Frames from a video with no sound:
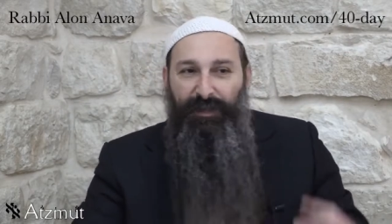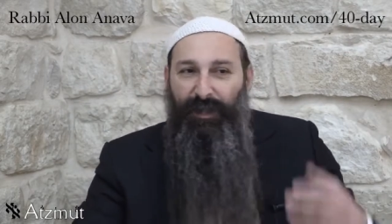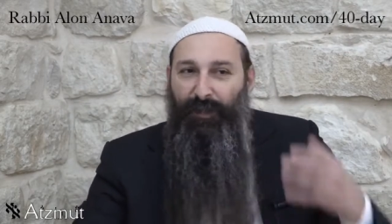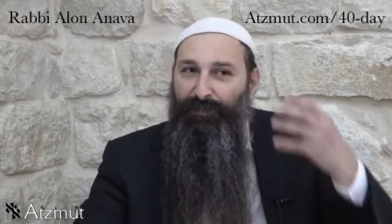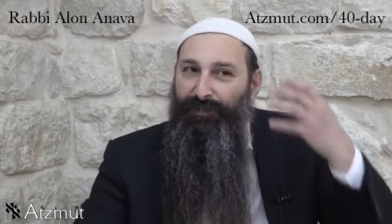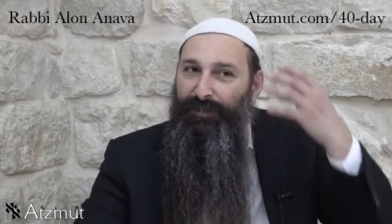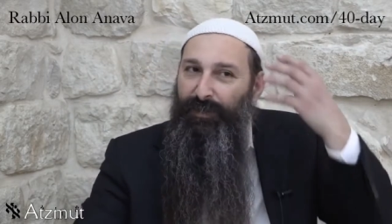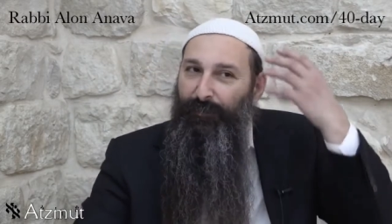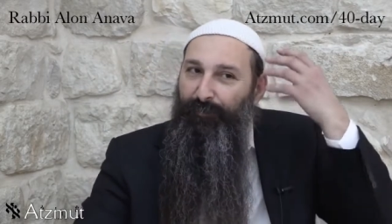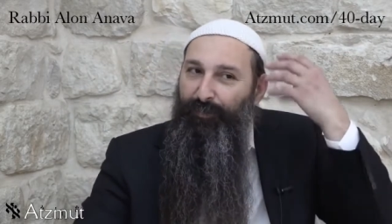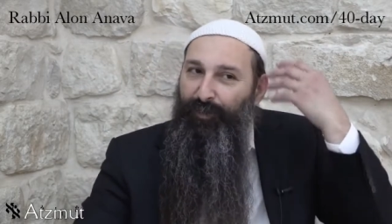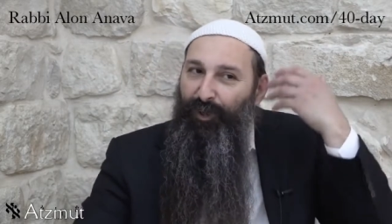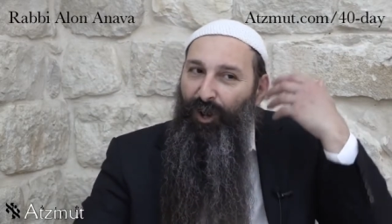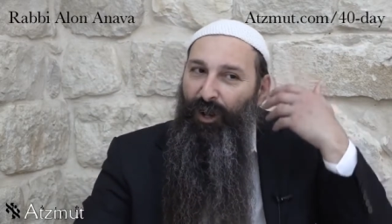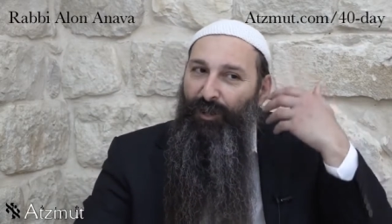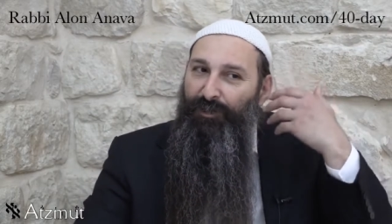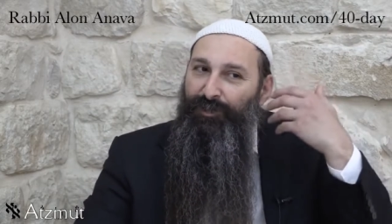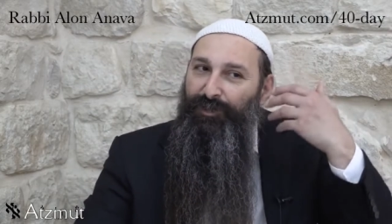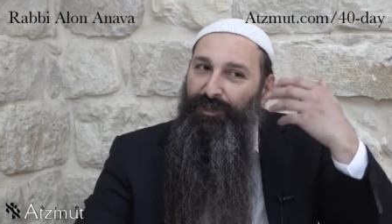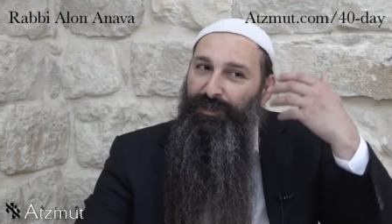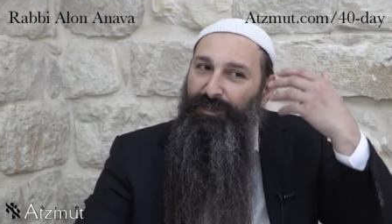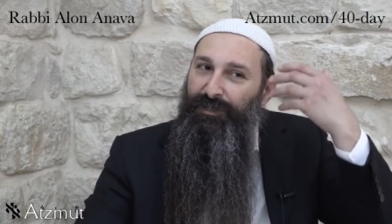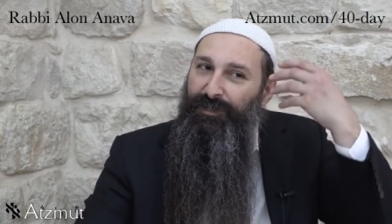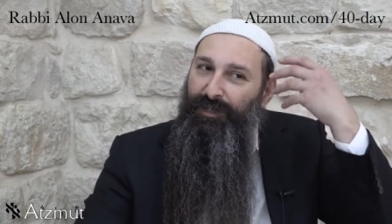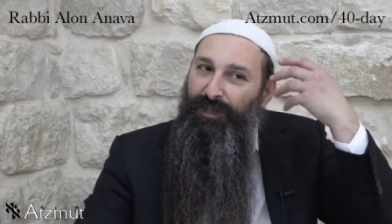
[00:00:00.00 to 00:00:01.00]
Now,
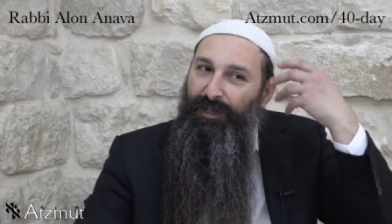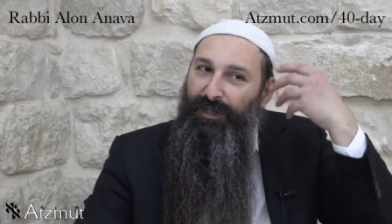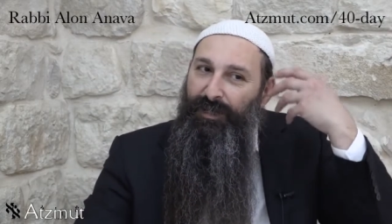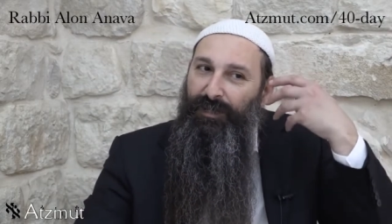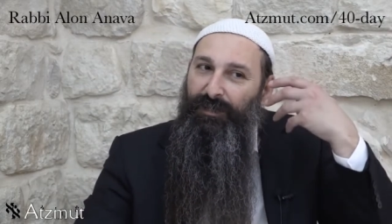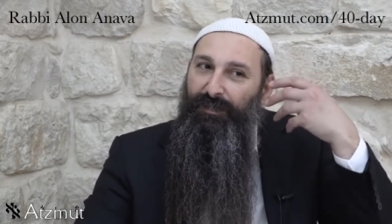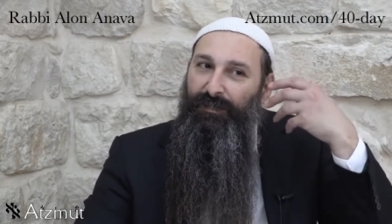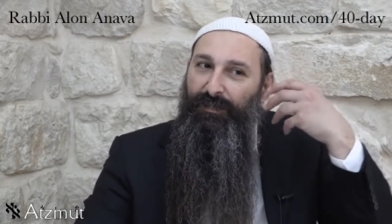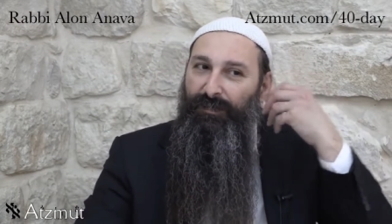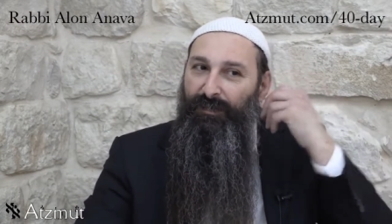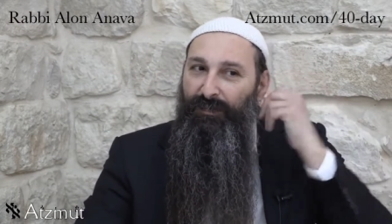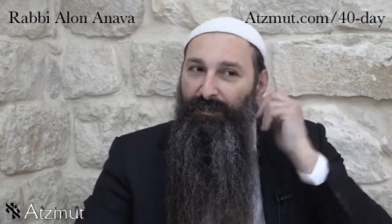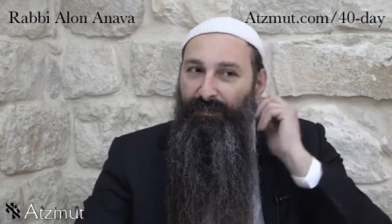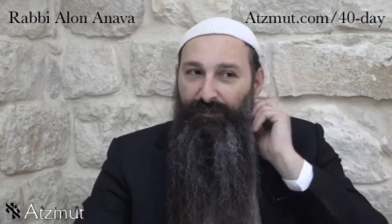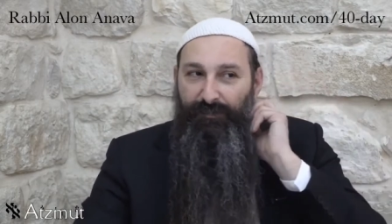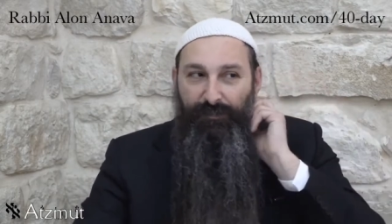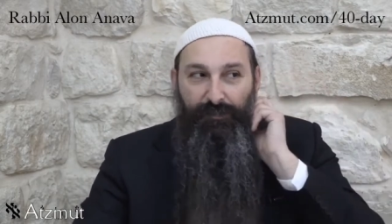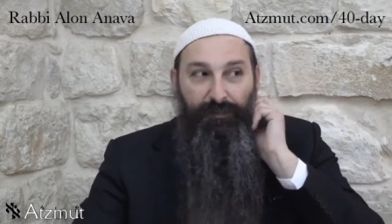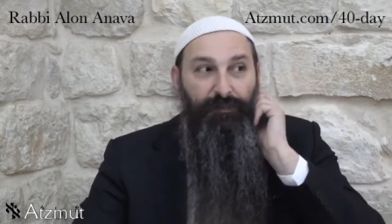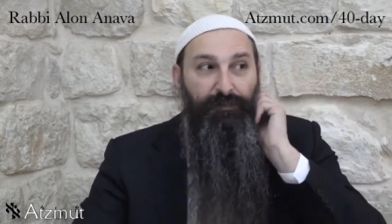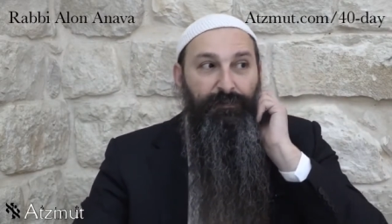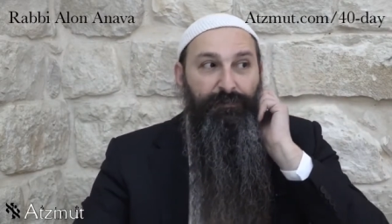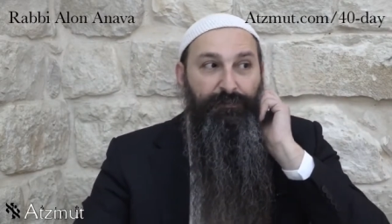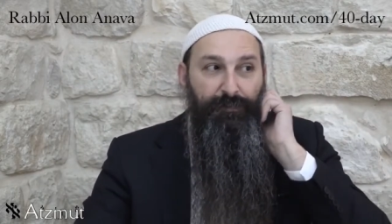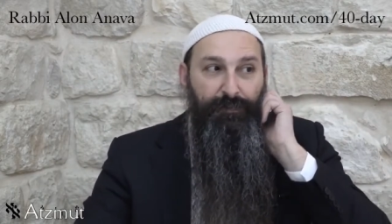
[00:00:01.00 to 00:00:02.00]
subconsciously,
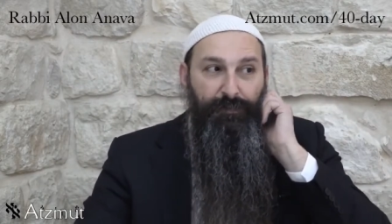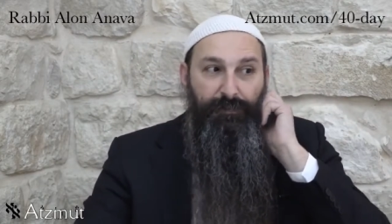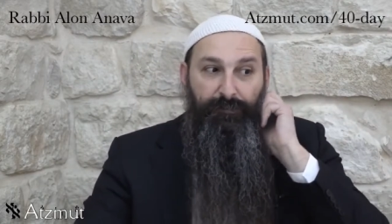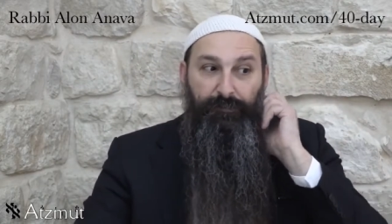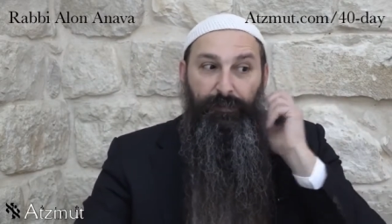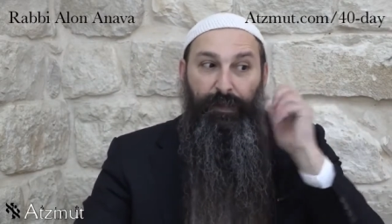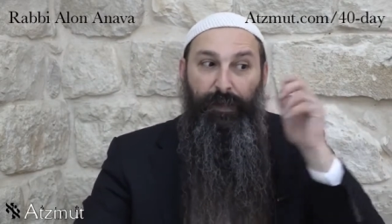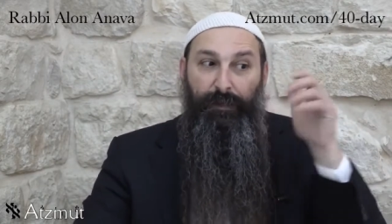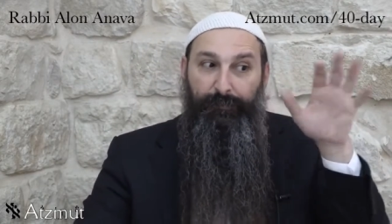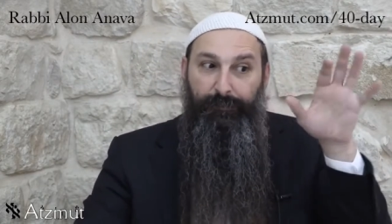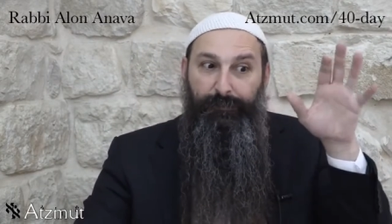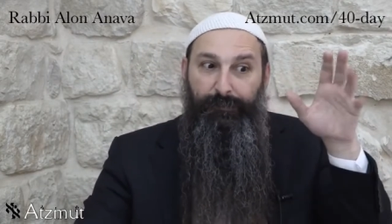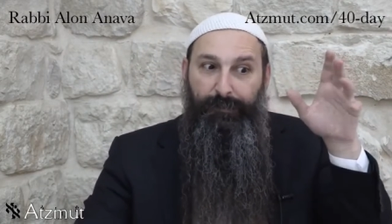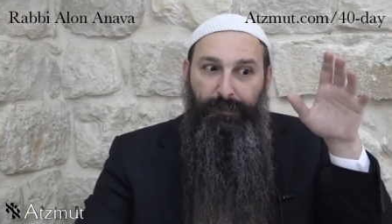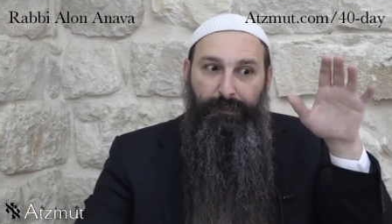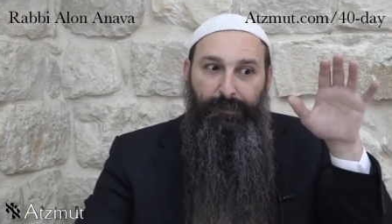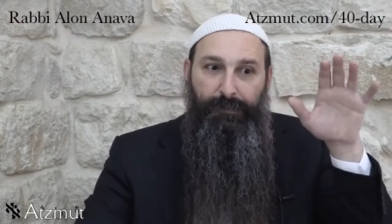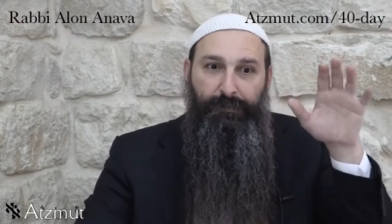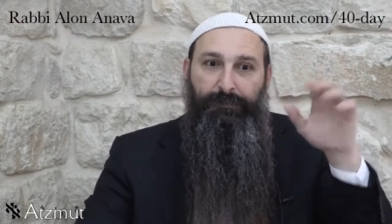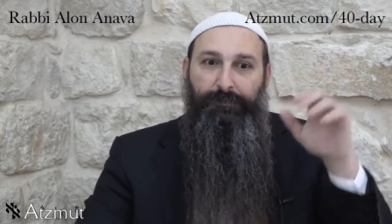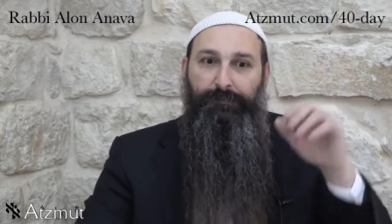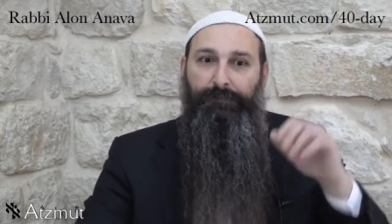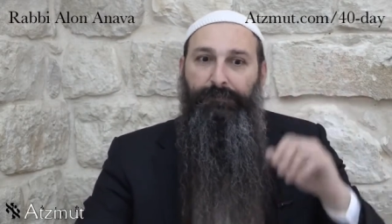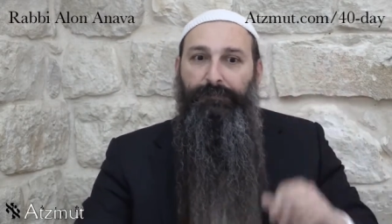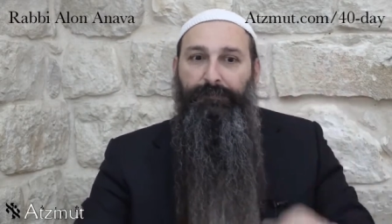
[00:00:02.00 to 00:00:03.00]
no, this rabbi
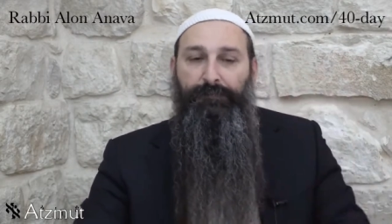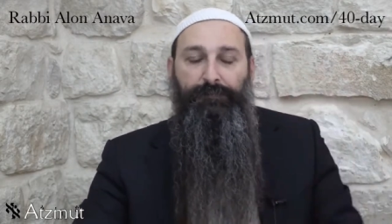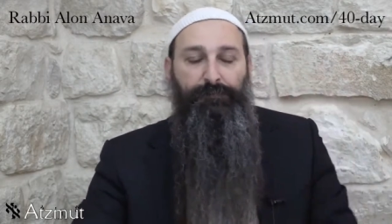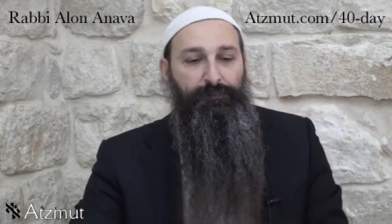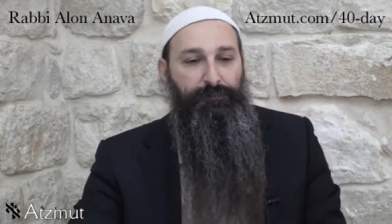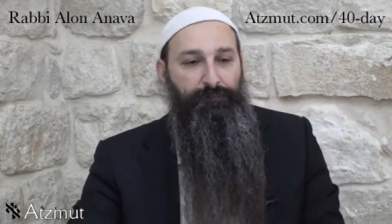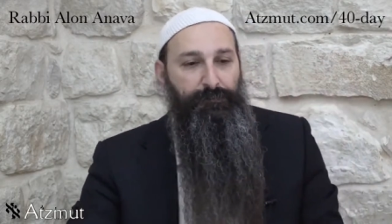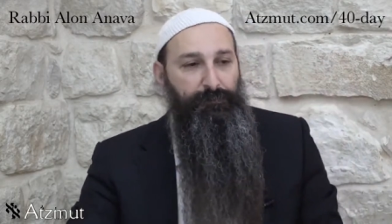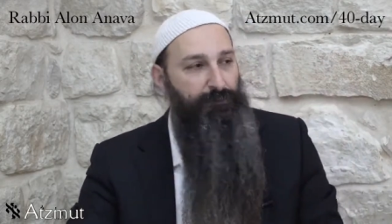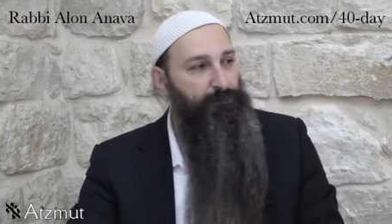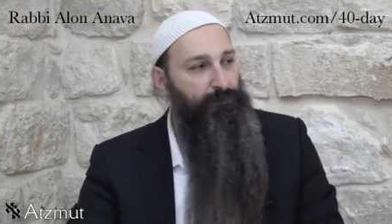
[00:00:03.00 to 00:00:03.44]
is. Uh.